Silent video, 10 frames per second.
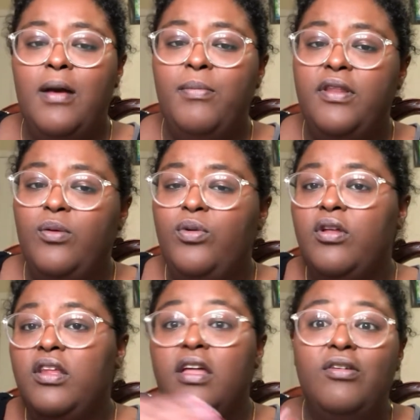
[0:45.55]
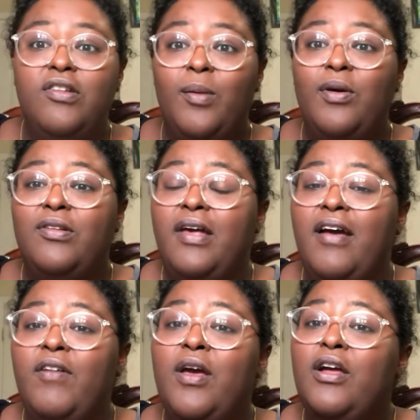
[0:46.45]
But then we, on the other side, we also
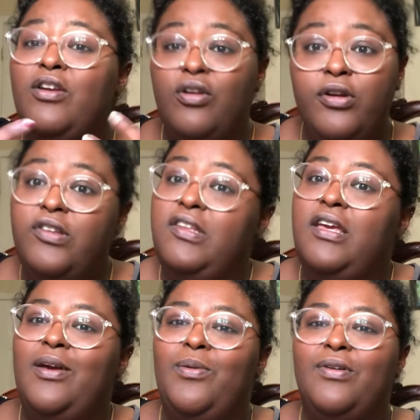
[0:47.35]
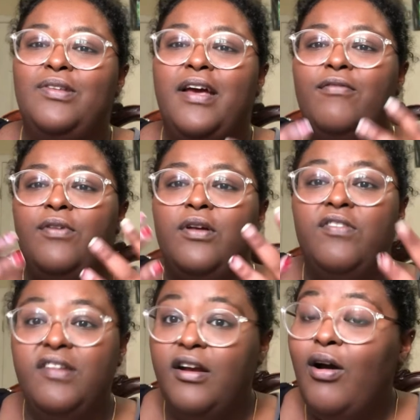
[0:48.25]
have nursing and we also have
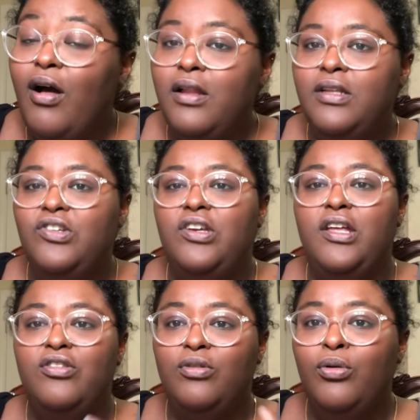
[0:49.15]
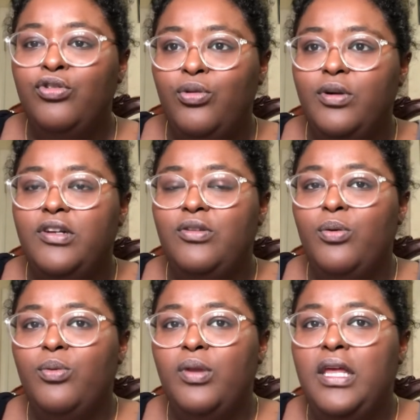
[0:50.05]
psychology and social work. So
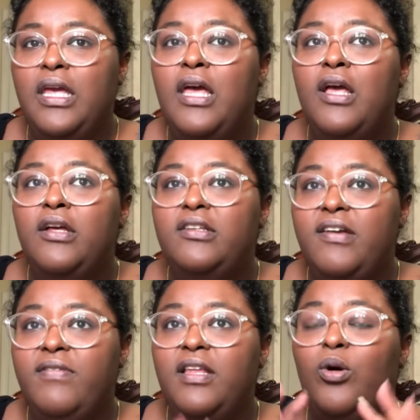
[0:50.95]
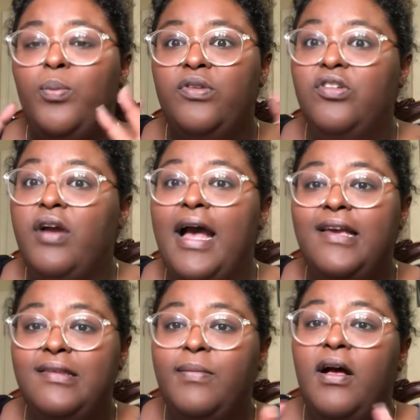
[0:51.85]
it really definitely opens your
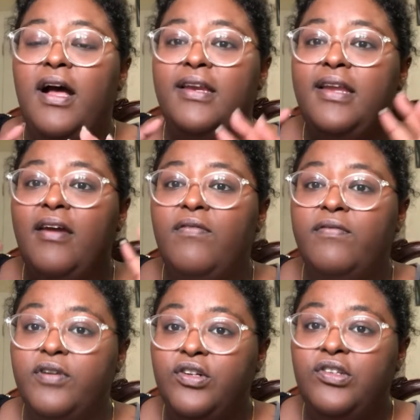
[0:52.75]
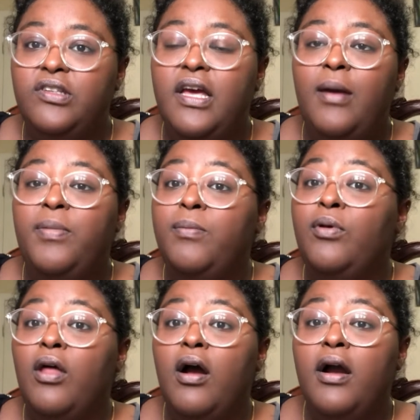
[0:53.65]
eyes about how diverse
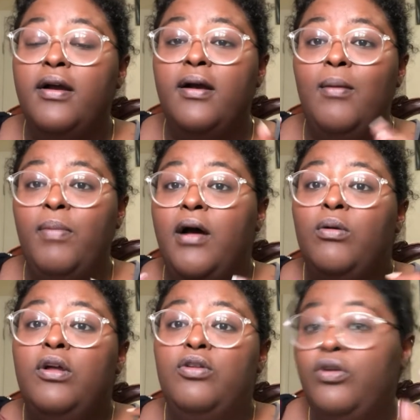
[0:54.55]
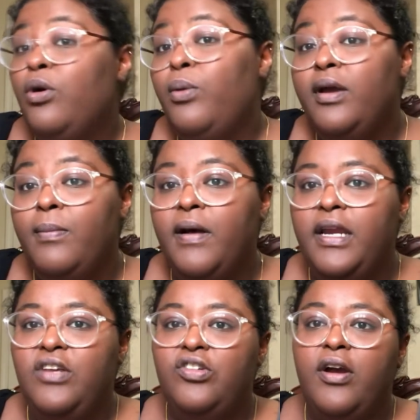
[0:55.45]
people are about knowing
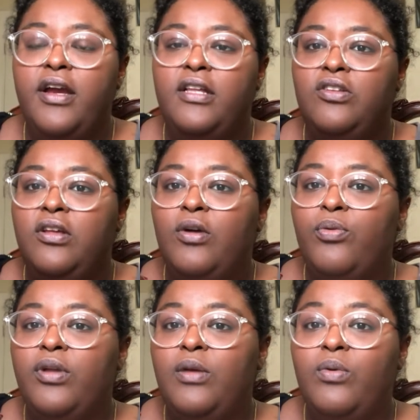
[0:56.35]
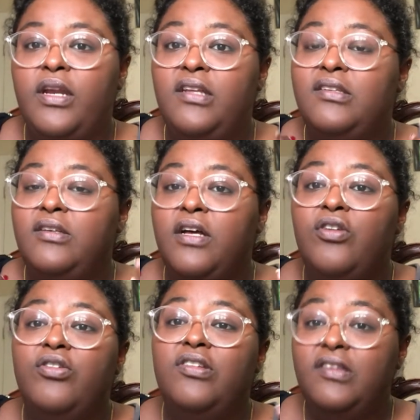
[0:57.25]
about HR and really wanting to
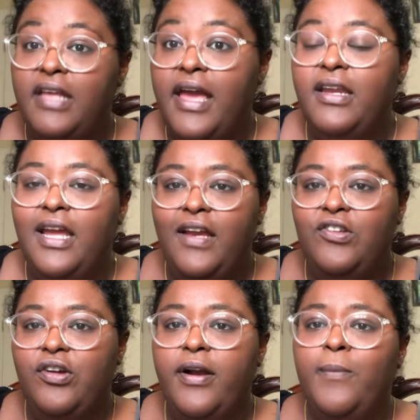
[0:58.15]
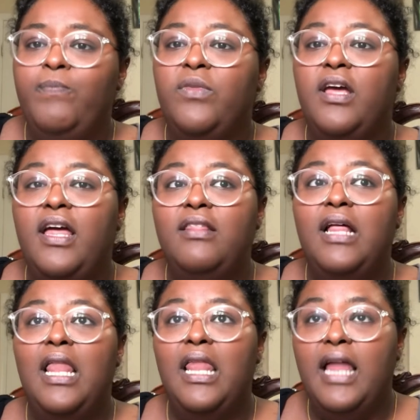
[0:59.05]
understand HR. And
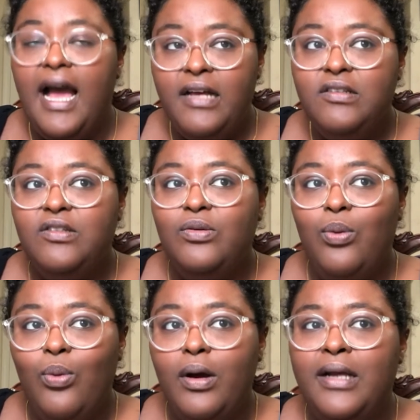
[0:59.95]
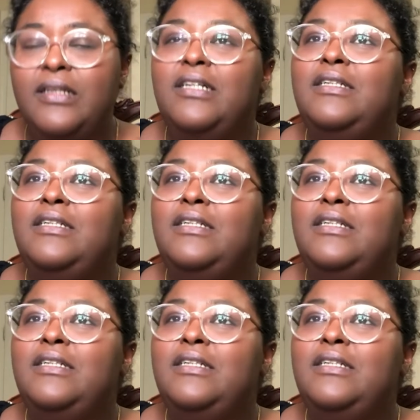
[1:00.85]
the last one,